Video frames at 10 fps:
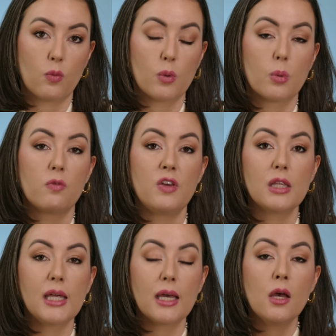We're
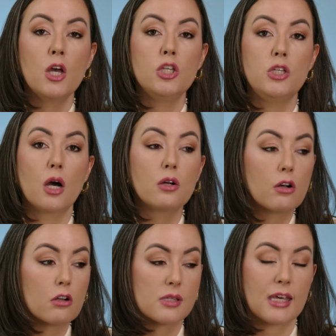revealing
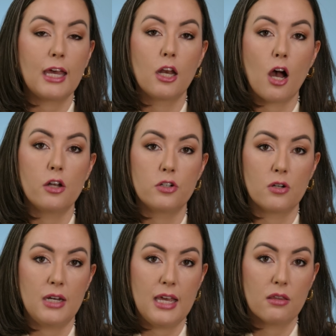younger skin
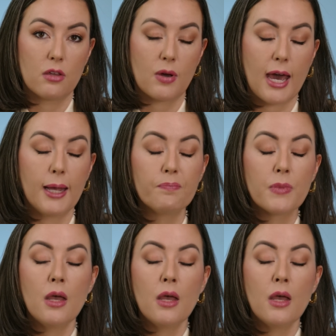underneath, okay?